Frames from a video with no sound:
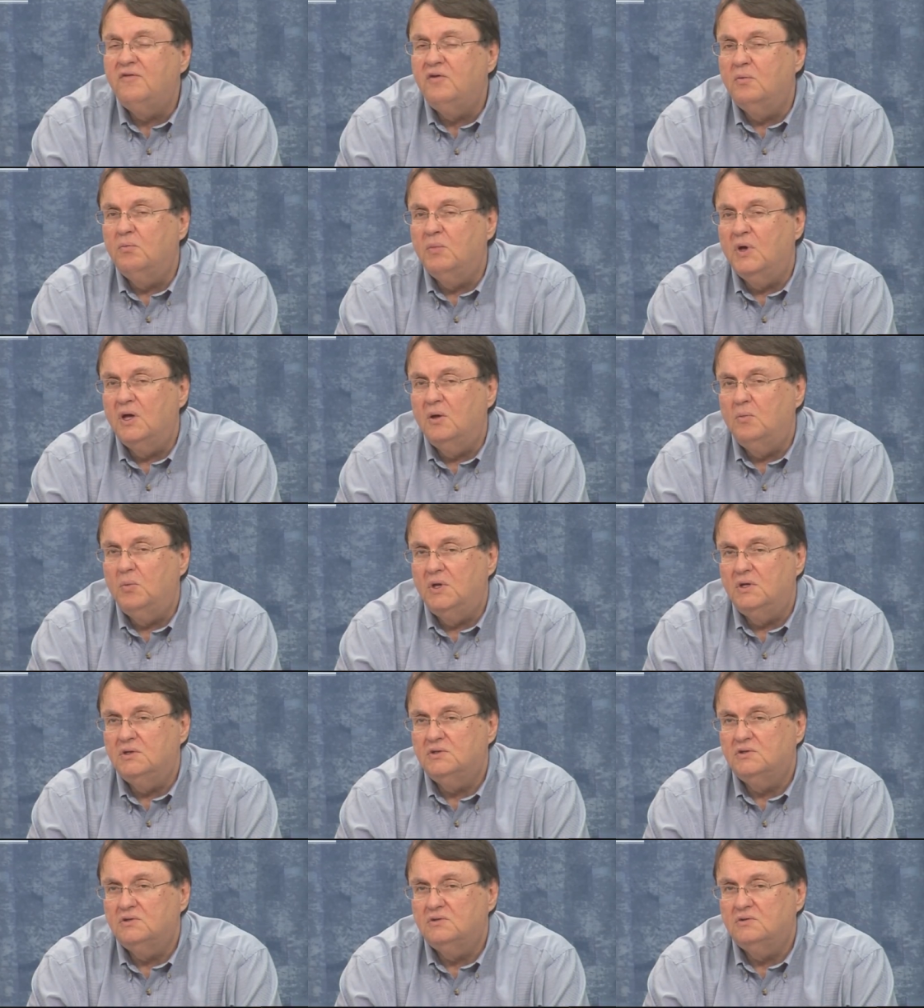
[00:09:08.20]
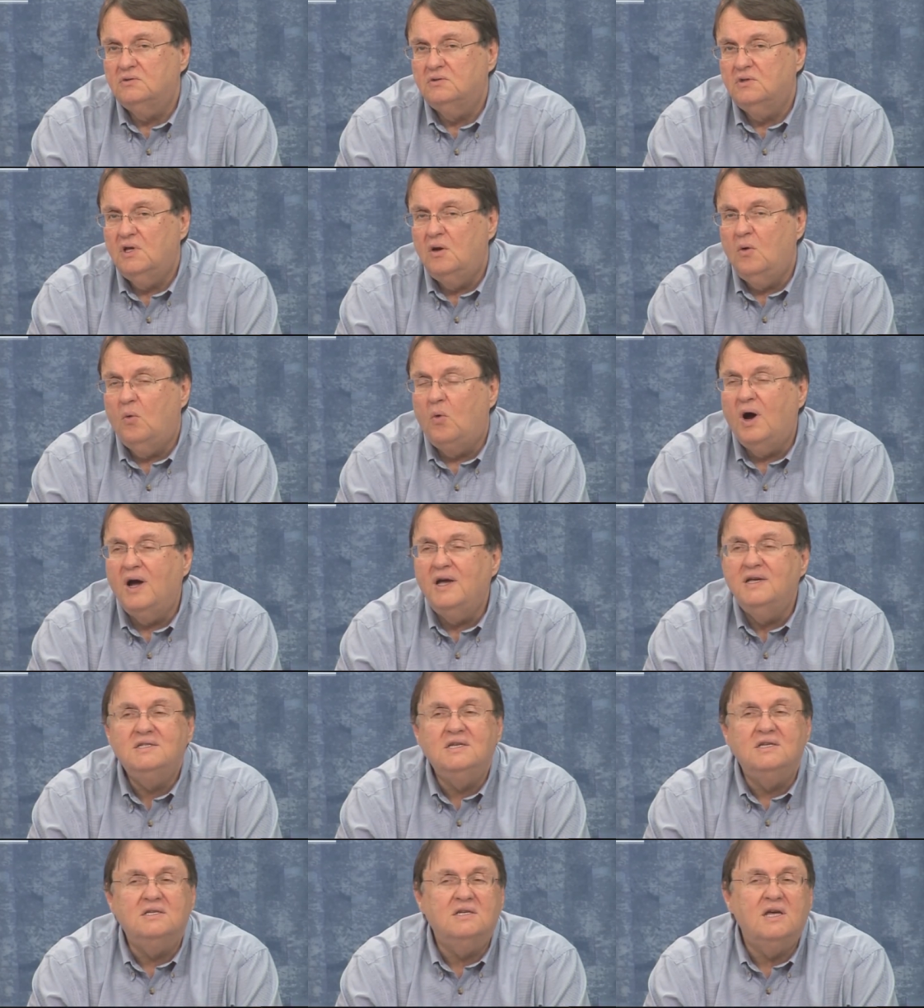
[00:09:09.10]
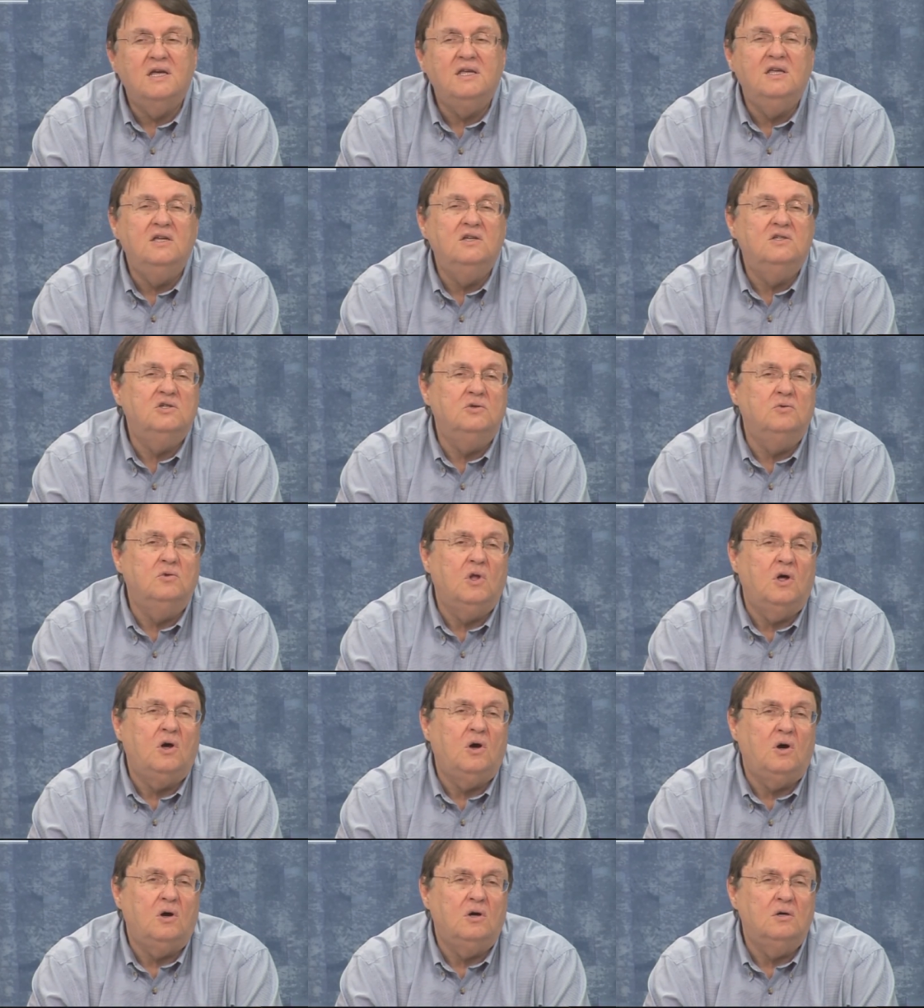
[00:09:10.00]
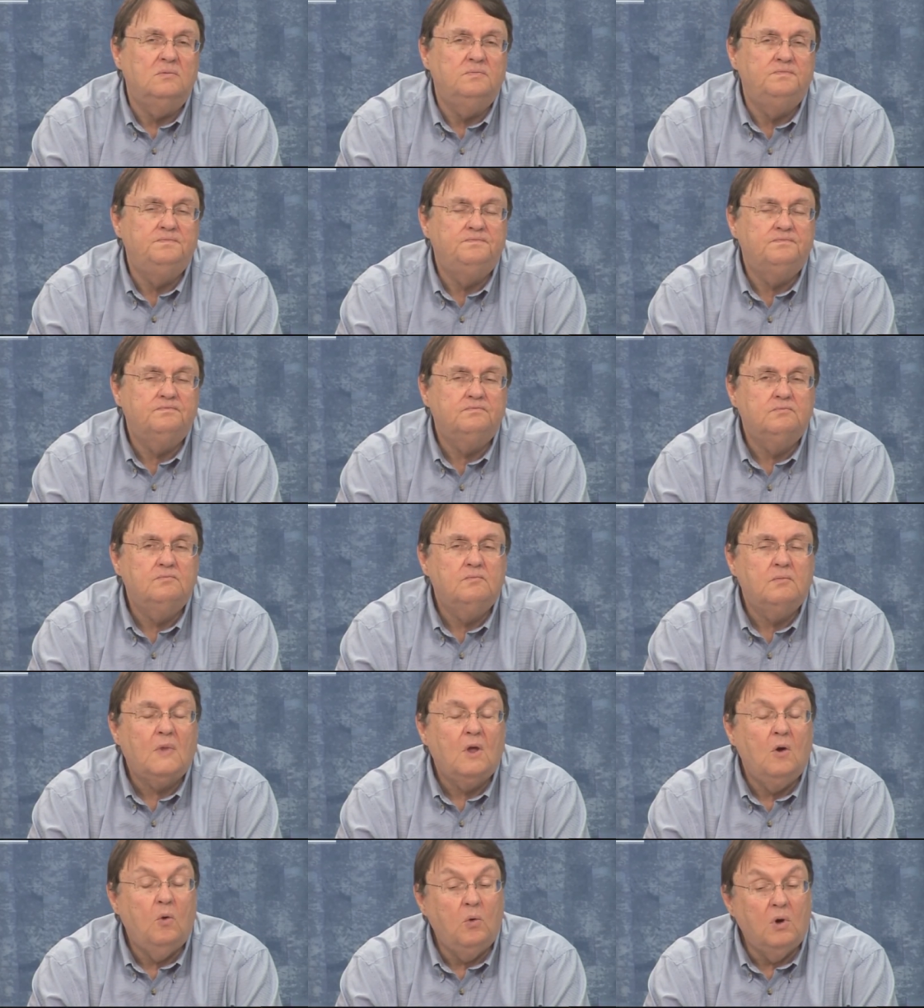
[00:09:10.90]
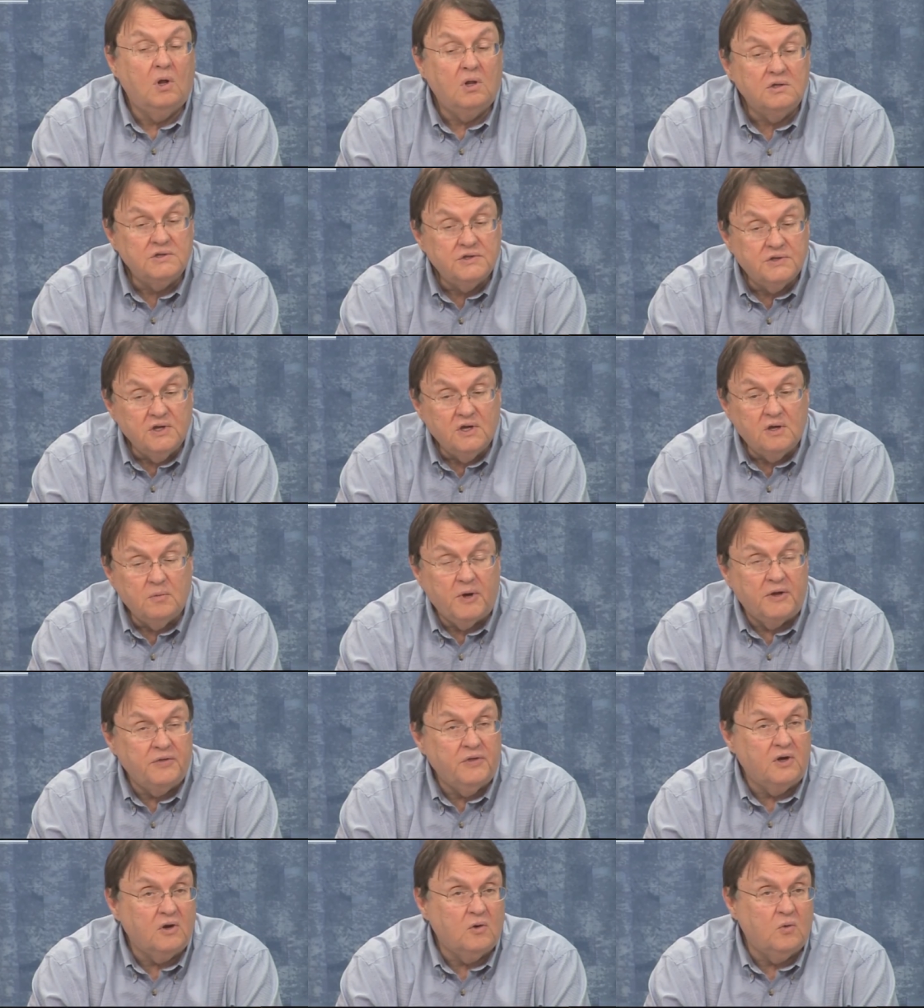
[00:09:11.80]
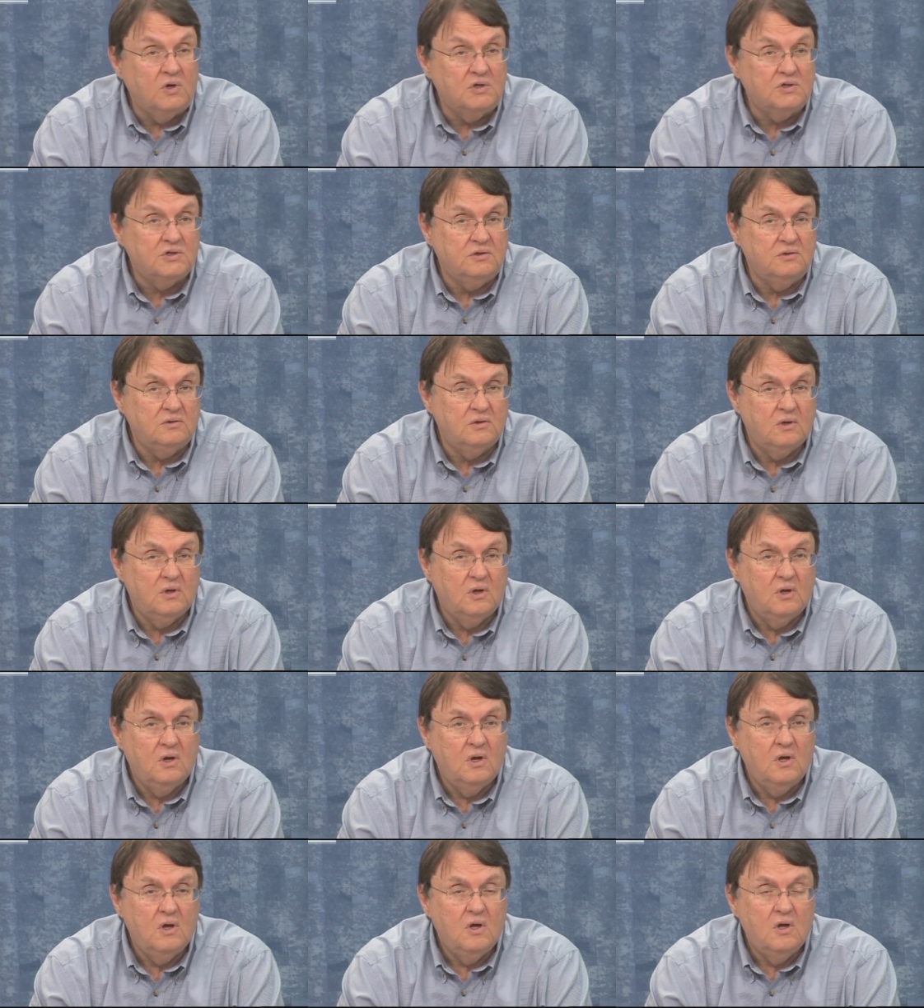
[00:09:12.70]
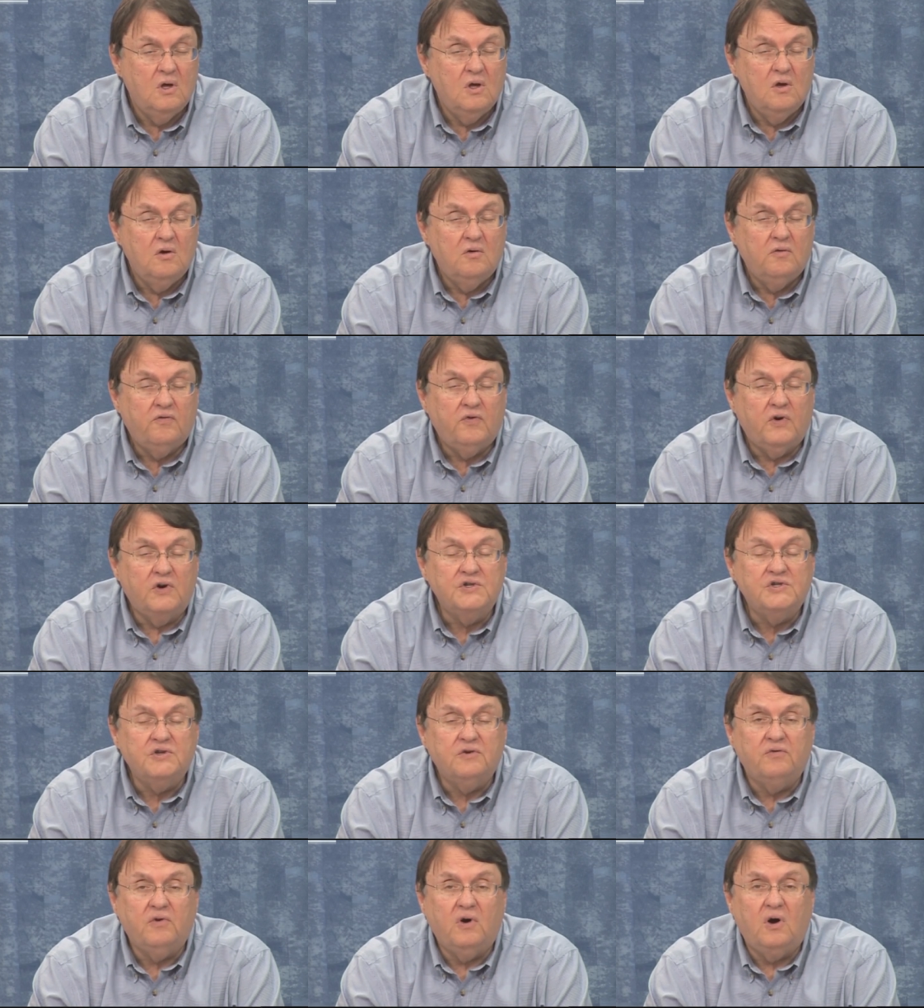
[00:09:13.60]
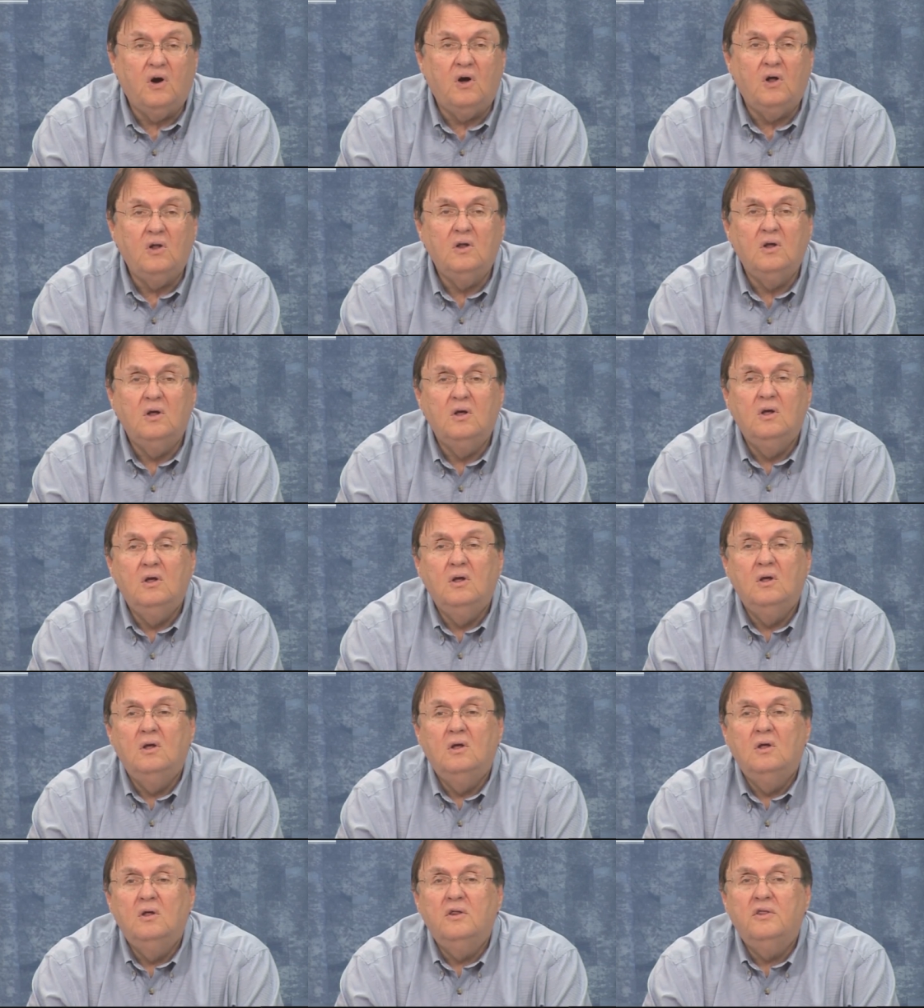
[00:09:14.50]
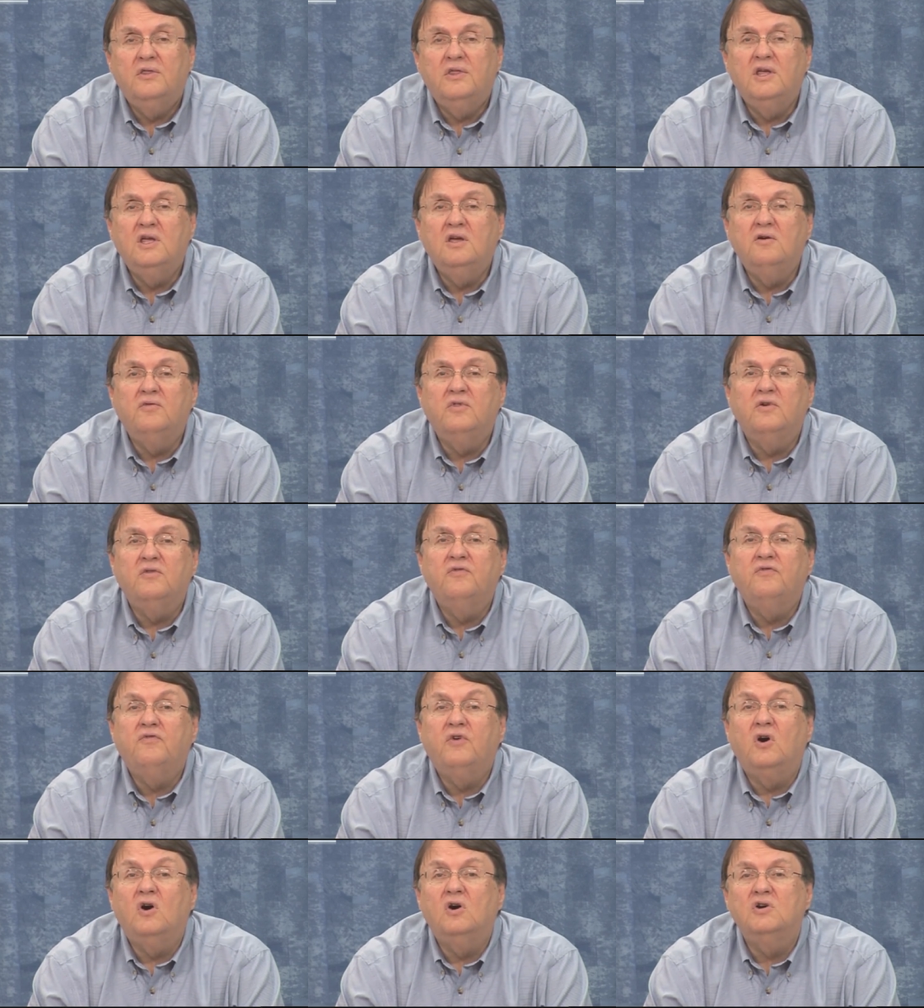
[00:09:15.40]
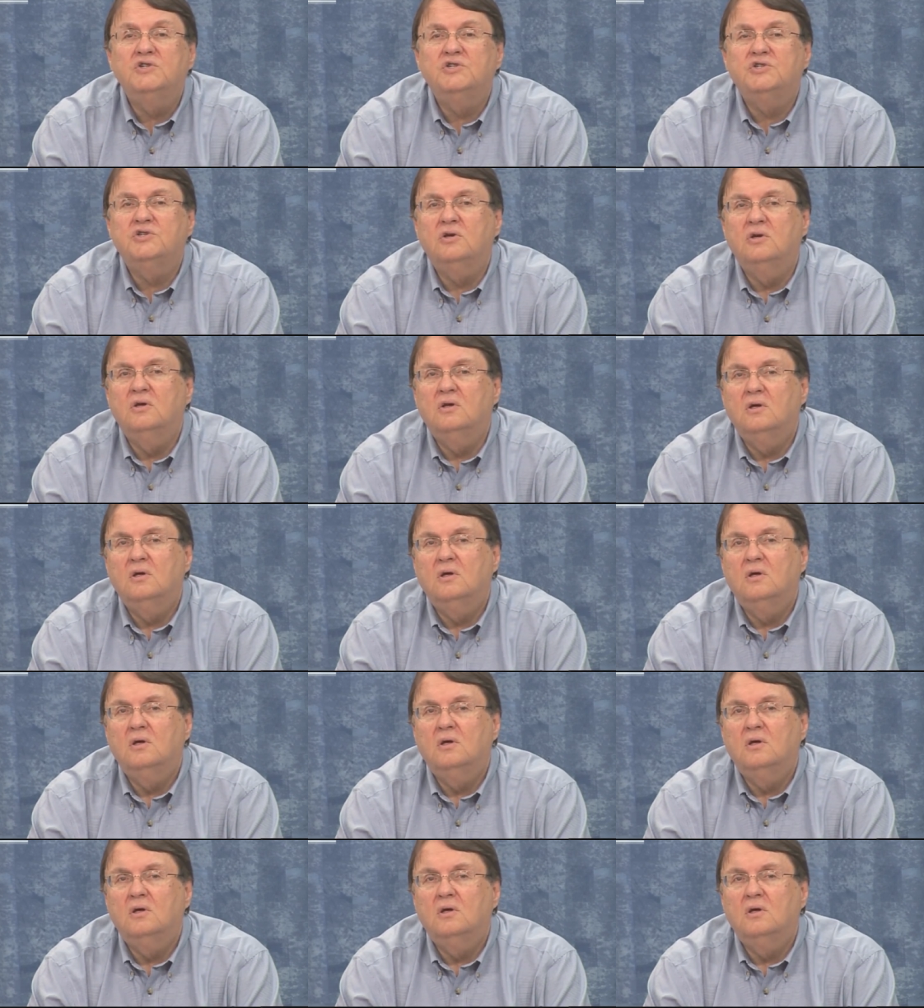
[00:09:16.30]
having babies? And why is it taking too long? Well, let's think about that question. First of all, Think of the first